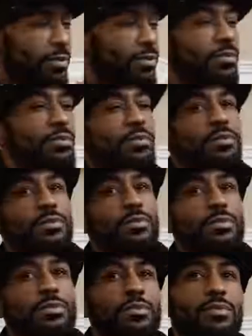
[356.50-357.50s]
what's it,
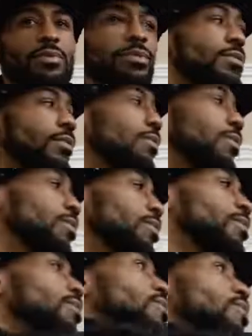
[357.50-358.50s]
having fun,
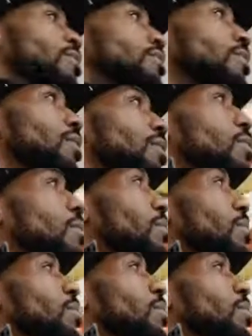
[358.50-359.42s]
like, you know what I'm saying, like,